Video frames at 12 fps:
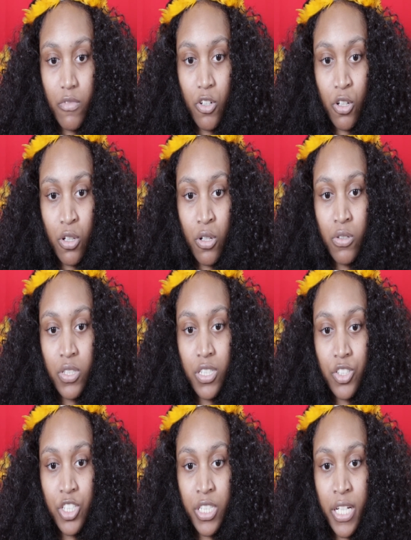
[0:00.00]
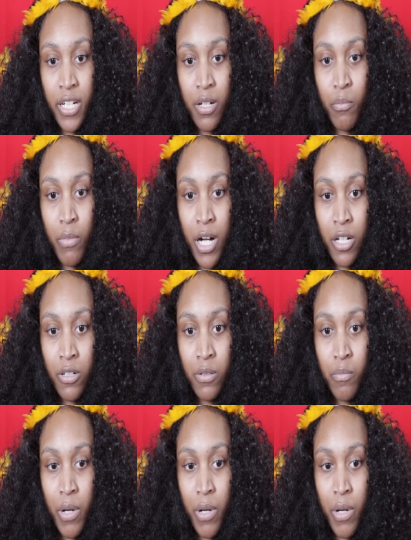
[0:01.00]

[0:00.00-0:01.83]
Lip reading: Your closest genetic modern